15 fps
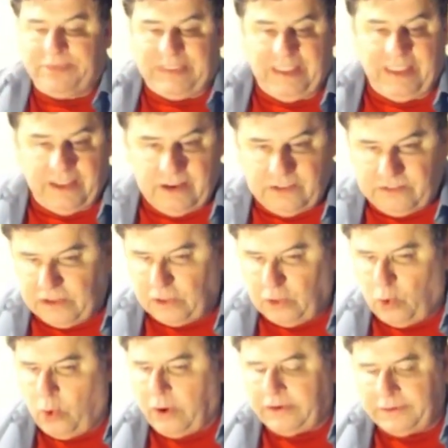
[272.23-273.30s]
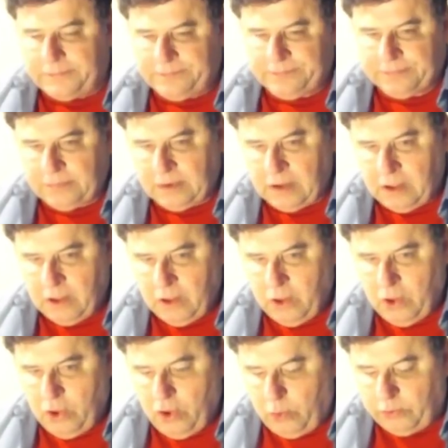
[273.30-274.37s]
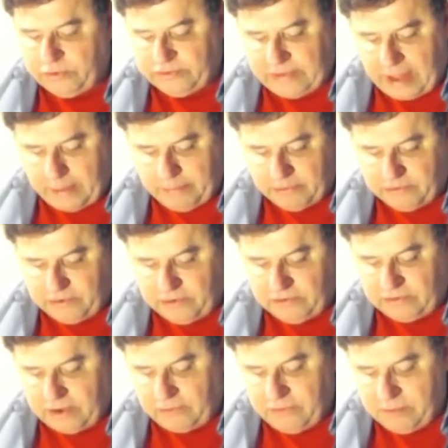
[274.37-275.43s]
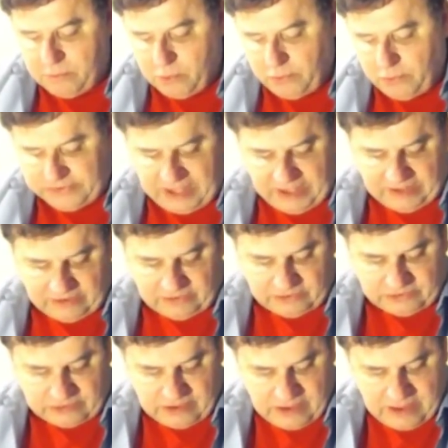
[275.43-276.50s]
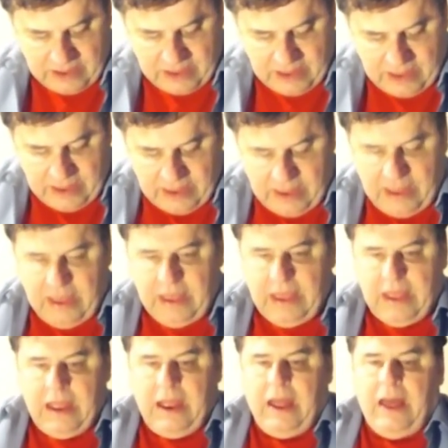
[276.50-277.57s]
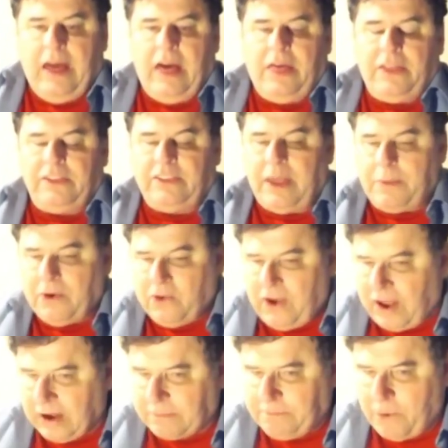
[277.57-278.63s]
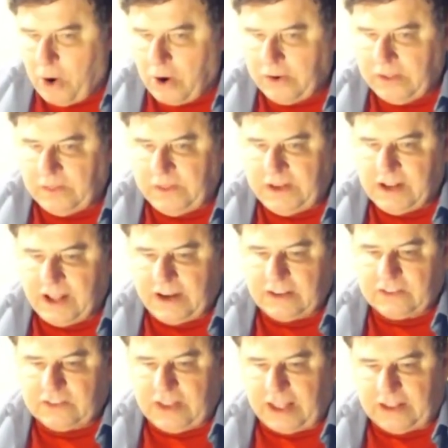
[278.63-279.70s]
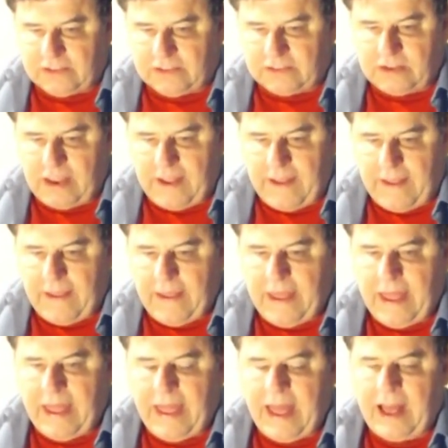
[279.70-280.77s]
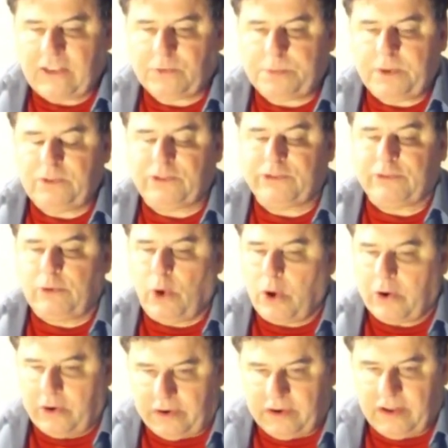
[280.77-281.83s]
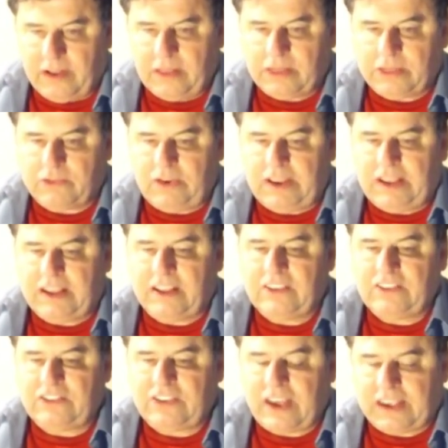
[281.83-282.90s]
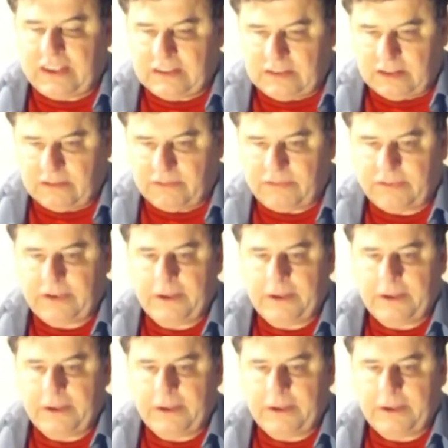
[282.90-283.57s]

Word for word: It is the Lord who establishes and removes kings. The Democratic Party in the United States has been slaughtered in three consecutive